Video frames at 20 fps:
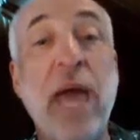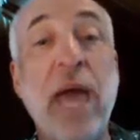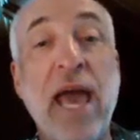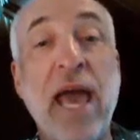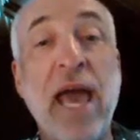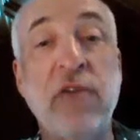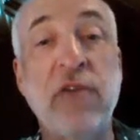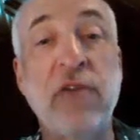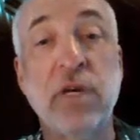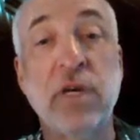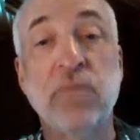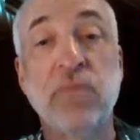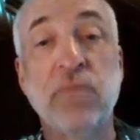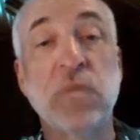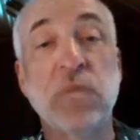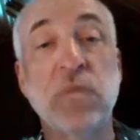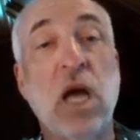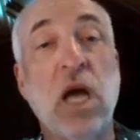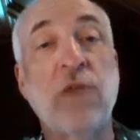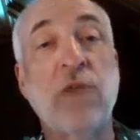If you
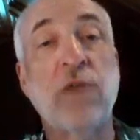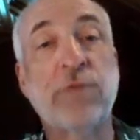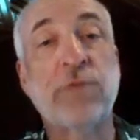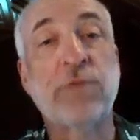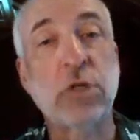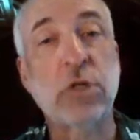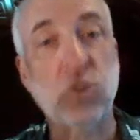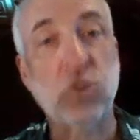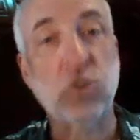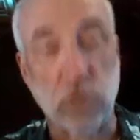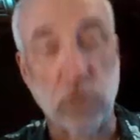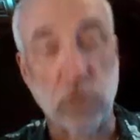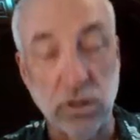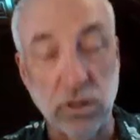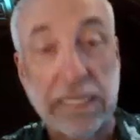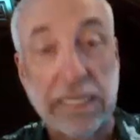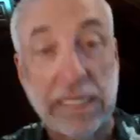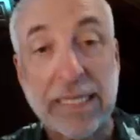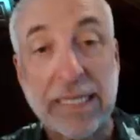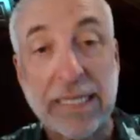have a
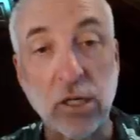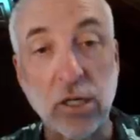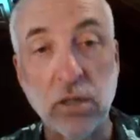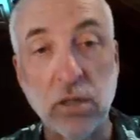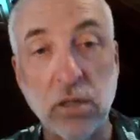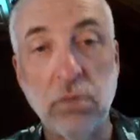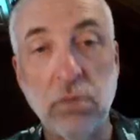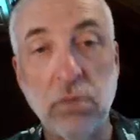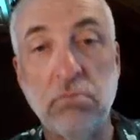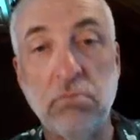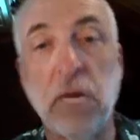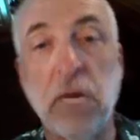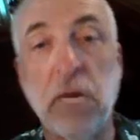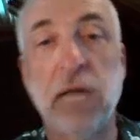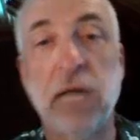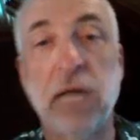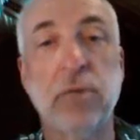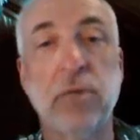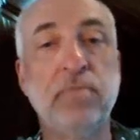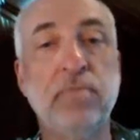first-order linear
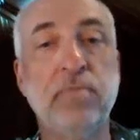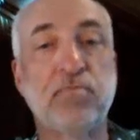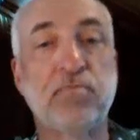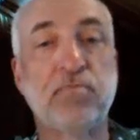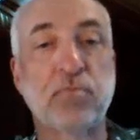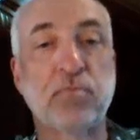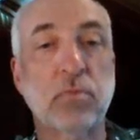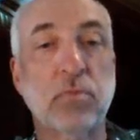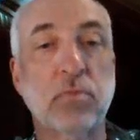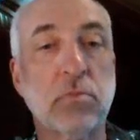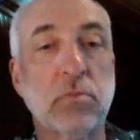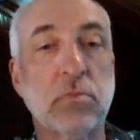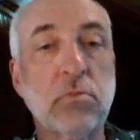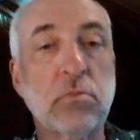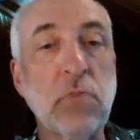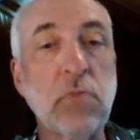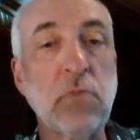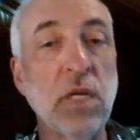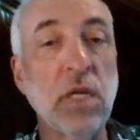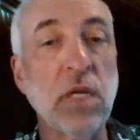model,
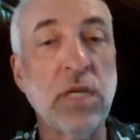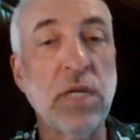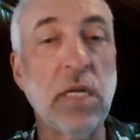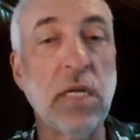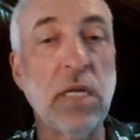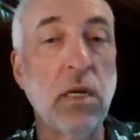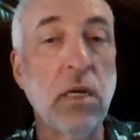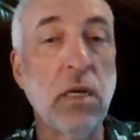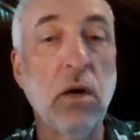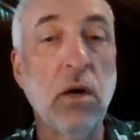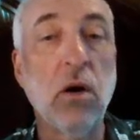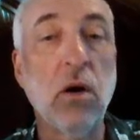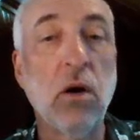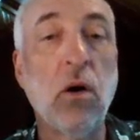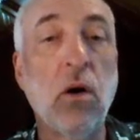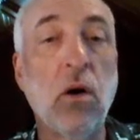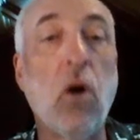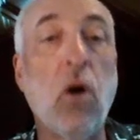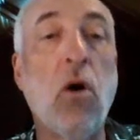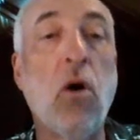then
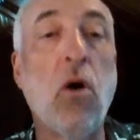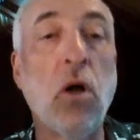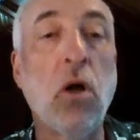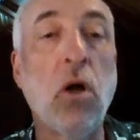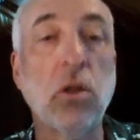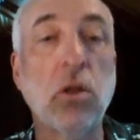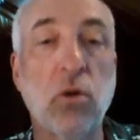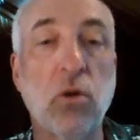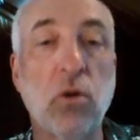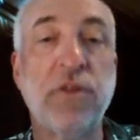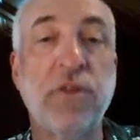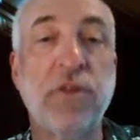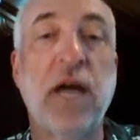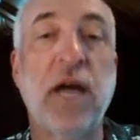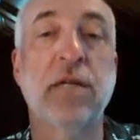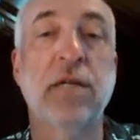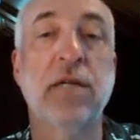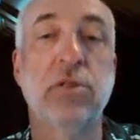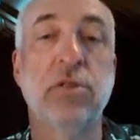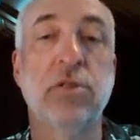all
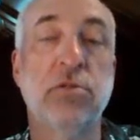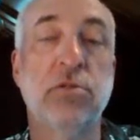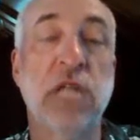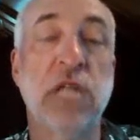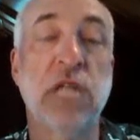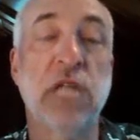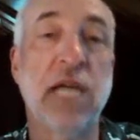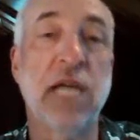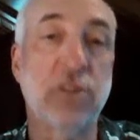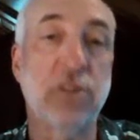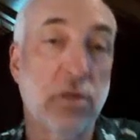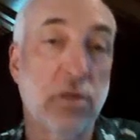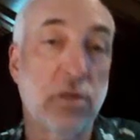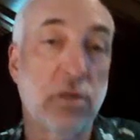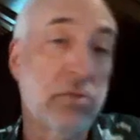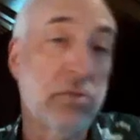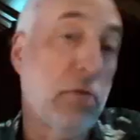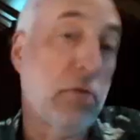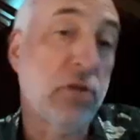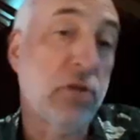orthogonal
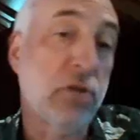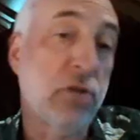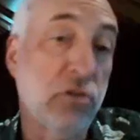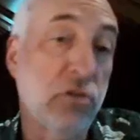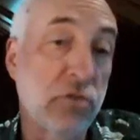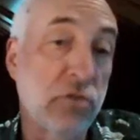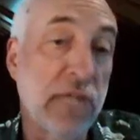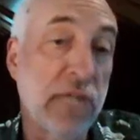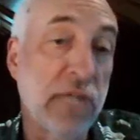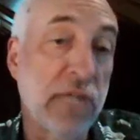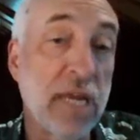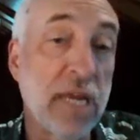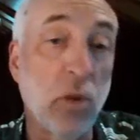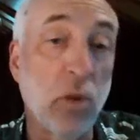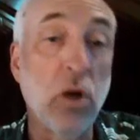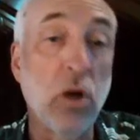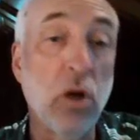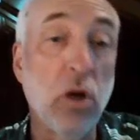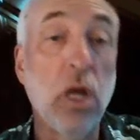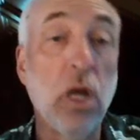designs are also
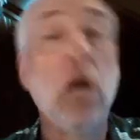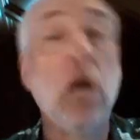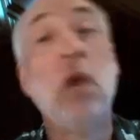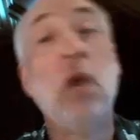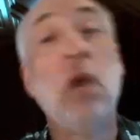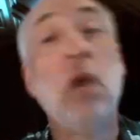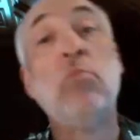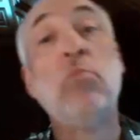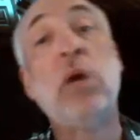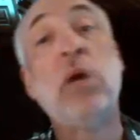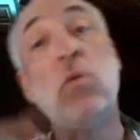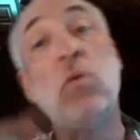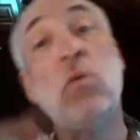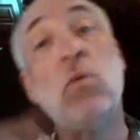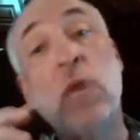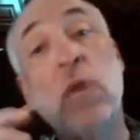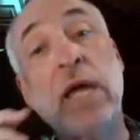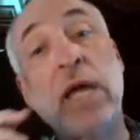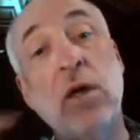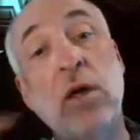rotatable.
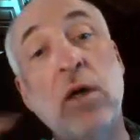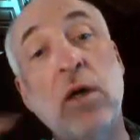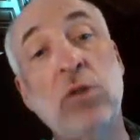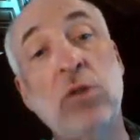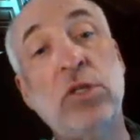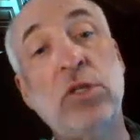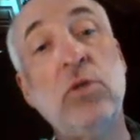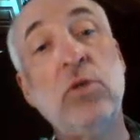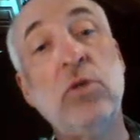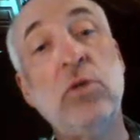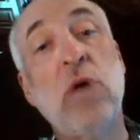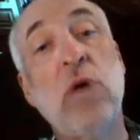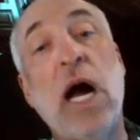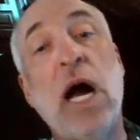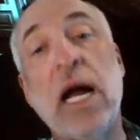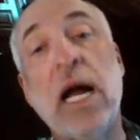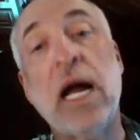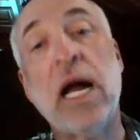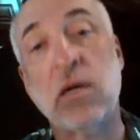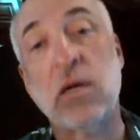But when I go
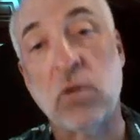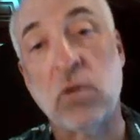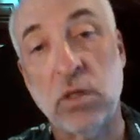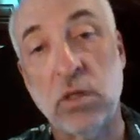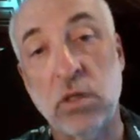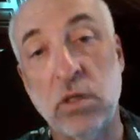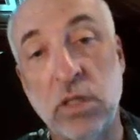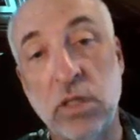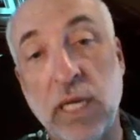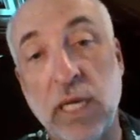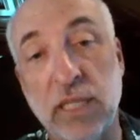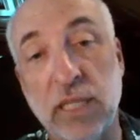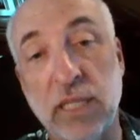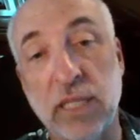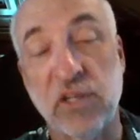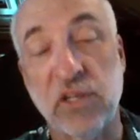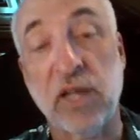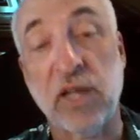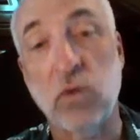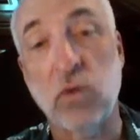to higher orders,
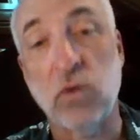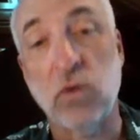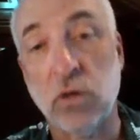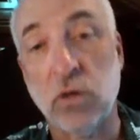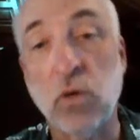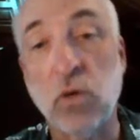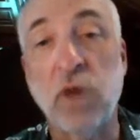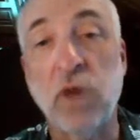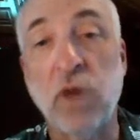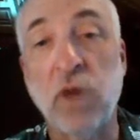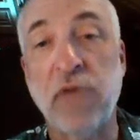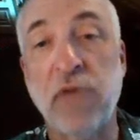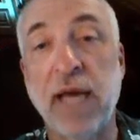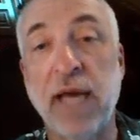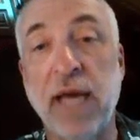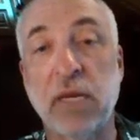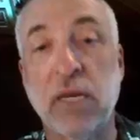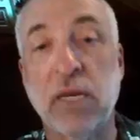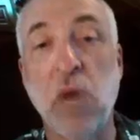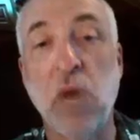like a second-order
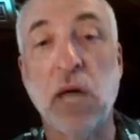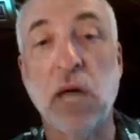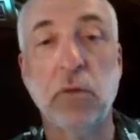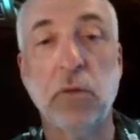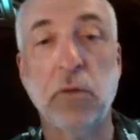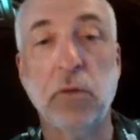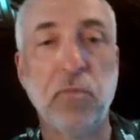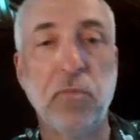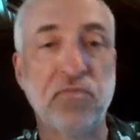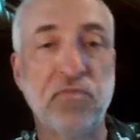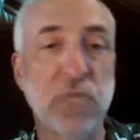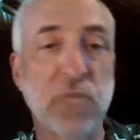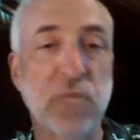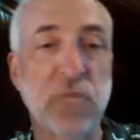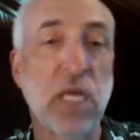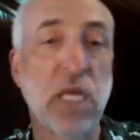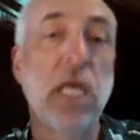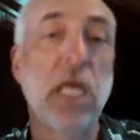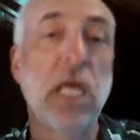quadratic model,